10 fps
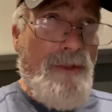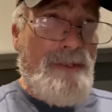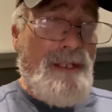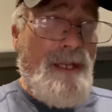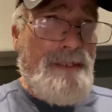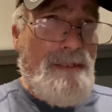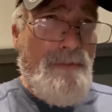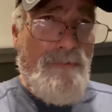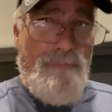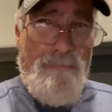there's lots
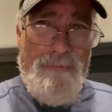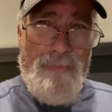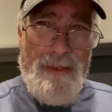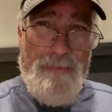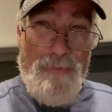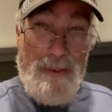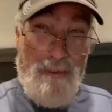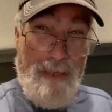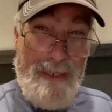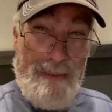of, when you
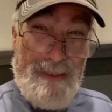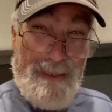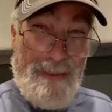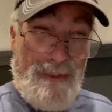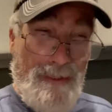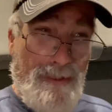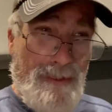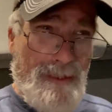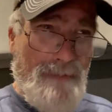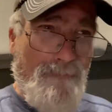make decisions,